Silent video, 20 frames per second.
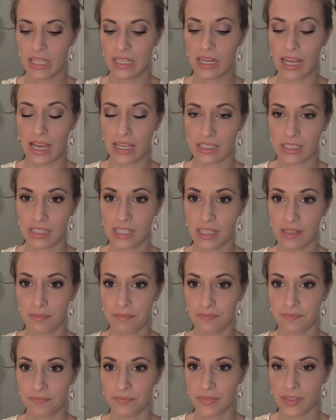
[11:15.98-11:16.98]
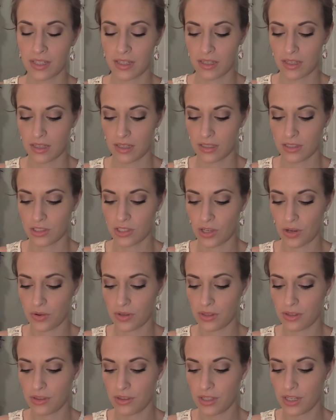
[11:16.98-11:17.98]
nasty. So
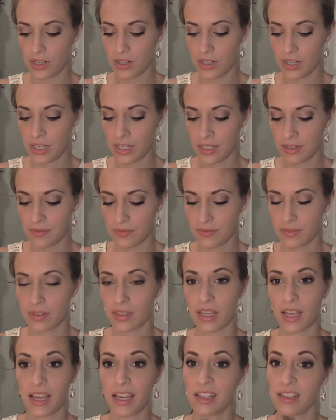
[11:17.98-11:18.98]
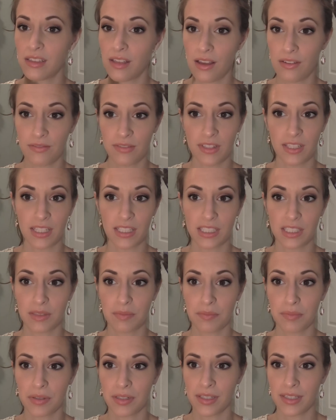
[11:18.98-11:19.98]
in theory, I love
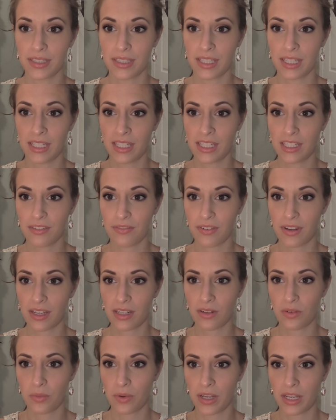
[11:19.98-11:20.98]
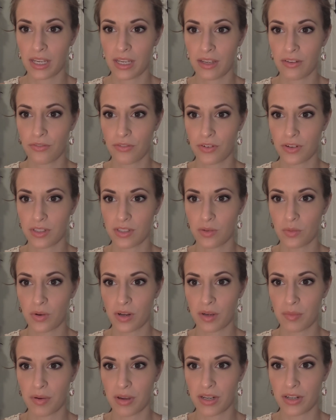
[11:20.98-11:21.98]
this, but they need to find a way for it to
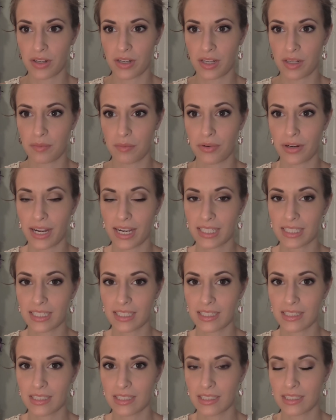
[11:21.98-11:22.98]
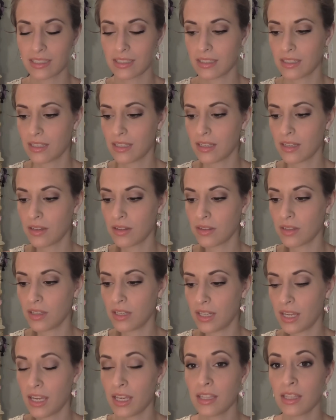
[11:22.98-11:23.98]
work better in practice.
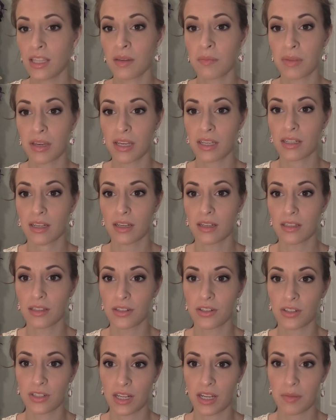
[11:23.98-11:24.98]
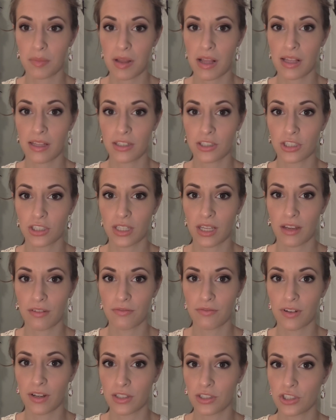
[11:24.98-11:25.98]
The day they make a glitter nail polish
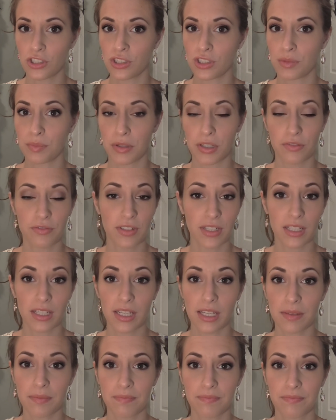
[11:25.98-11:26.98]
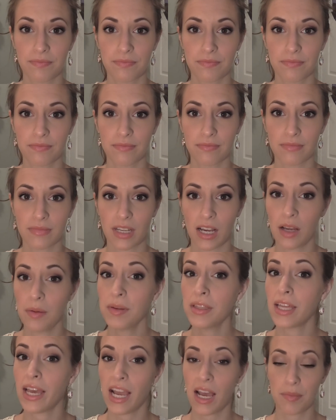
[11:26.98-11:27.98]
that functions perfectly,
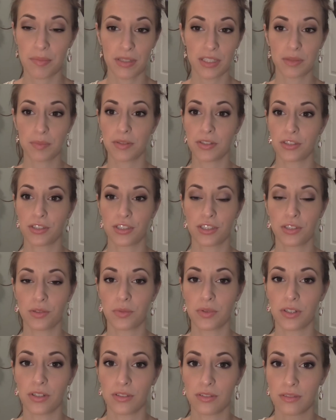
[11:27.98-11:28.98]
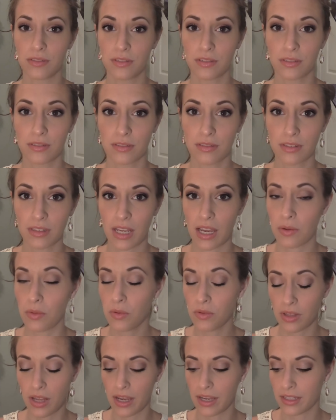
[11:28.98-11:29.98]
I'll be the happiest person in the world. I
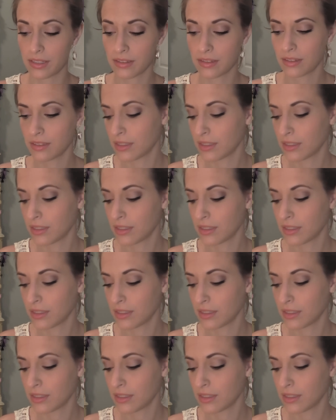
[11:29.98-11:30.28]
won't lie.